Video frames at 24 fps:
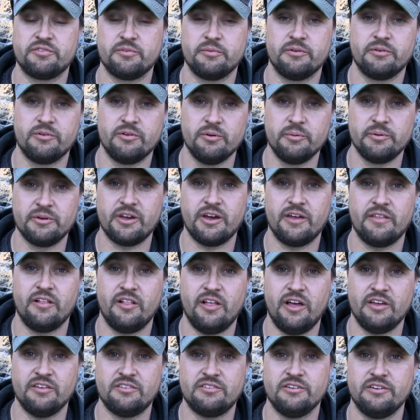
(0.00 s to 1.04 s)
from the Rubicon the
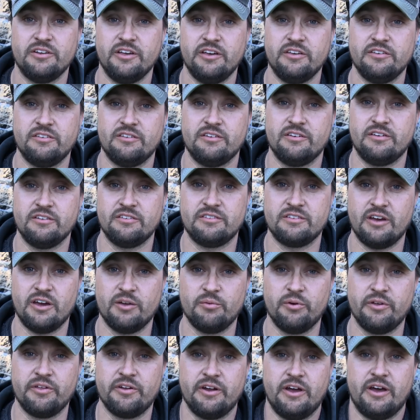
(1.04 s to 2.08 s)
last two days and decide
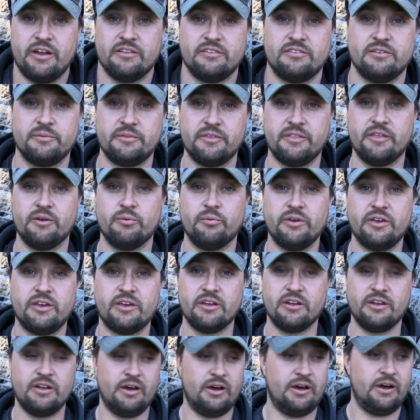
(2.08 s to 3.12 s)
whether or not it's something that we
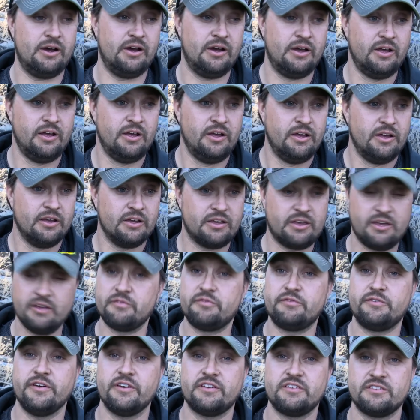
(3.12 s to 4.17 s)
can uh, get
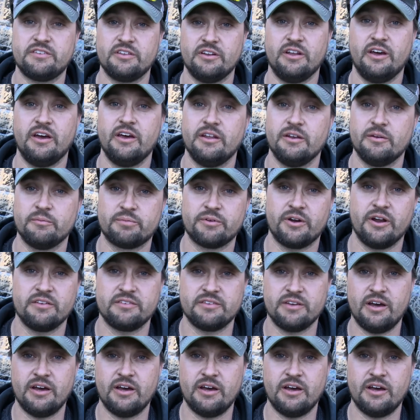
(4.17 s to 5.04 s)
fixed tonight and press